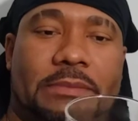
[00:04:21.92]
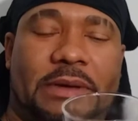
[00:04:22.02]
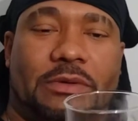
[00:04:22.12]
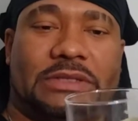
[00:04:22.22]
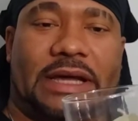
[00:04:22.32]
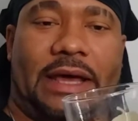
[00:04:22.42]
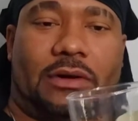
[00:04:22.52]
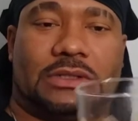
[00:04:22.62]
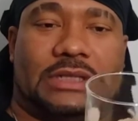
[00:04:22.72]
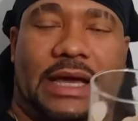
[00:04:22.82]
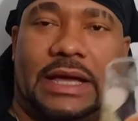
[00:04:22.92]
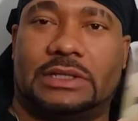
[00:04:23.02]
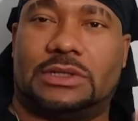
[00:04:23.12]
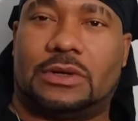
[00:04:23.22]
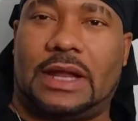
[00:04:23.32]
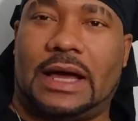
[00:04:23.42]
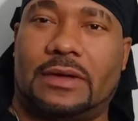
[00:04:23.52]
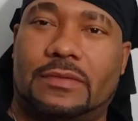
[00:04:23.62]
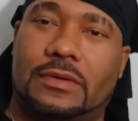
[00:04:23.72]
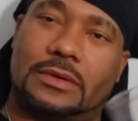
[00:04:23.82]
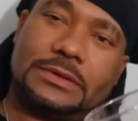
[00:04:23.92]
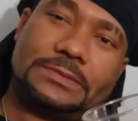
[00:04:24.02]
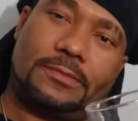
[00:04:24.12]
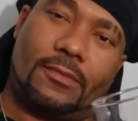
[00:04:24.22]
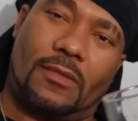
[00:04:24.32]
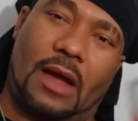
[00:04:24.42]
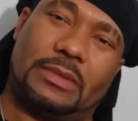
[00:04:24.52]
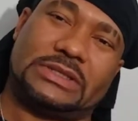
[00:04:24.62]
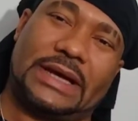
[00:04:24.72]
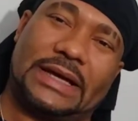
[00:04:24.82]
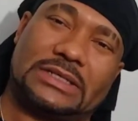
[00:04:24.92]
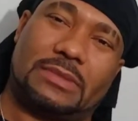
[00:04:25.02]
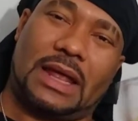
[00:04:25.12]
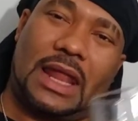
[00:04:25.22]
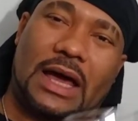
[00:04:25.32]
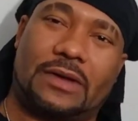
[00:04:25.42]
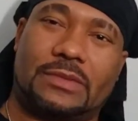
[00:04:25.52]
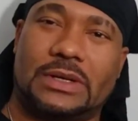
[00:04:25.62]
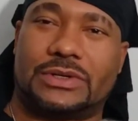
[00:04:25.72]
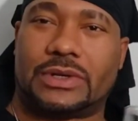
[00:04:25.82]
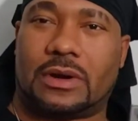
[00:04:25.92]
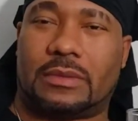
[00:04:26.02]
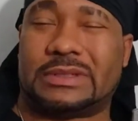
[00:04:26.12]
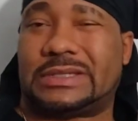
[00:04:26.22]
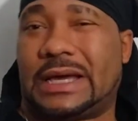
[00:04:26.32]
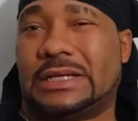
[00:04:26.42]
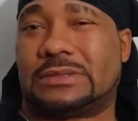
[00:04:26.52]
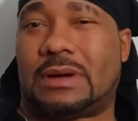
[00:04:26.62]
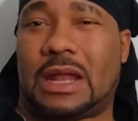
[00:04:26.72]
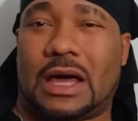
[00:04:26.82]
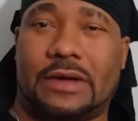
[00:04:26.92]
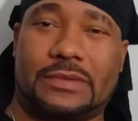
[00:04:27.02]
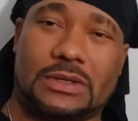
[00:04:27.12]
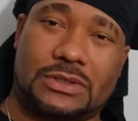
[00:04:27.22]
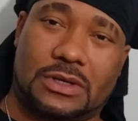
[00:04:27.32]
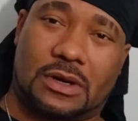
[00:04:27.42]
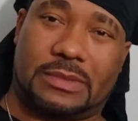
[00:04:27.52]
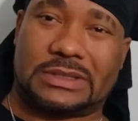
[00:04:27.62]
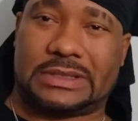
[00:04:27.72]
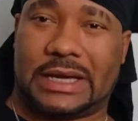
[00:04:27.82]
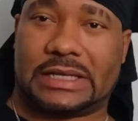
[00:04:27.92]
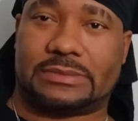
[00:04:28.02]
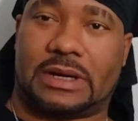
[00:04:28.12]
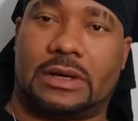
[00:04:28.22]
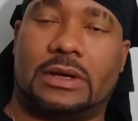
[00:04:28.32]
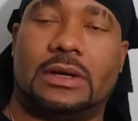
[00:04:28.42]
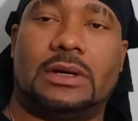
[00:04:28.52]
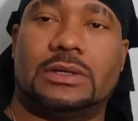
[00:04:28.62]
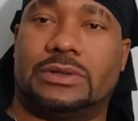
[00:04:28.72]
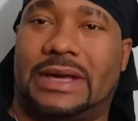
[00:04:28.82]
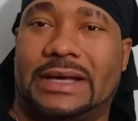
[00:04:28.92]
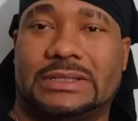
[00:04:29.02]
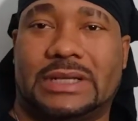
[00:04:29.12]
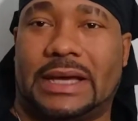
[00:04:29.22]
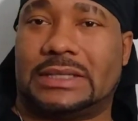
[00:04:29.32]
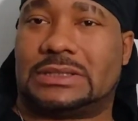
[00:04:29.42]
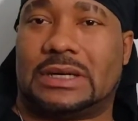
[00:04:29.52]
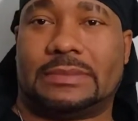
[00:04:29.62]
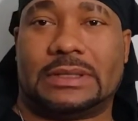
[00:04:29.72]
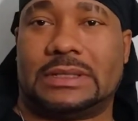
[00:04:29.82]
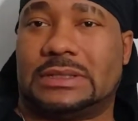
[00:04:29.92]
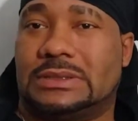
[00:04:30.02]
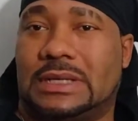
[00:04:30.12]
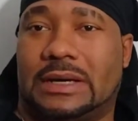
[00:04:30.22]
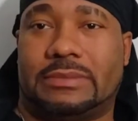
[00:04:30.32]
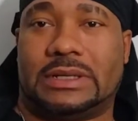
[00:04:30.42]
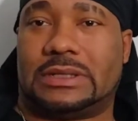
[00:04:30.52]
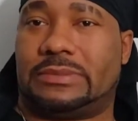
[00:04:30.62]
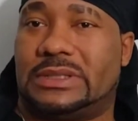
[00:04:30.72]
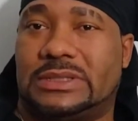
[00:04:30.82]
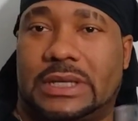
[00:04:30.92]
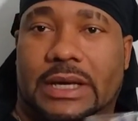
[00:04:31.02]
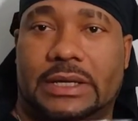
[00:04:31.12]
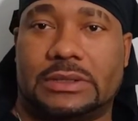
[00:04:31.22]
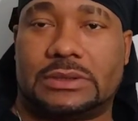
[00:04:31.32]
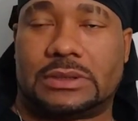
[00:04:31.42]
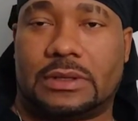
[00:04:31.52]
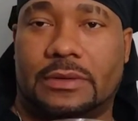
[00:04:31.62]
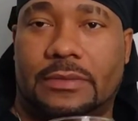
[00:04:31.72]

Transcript: People say they're gonna change their life. I'm gonna change my life this year. I'm gonna change my life this year. I'm gonna change my. You can't change something that is not meant to be changed.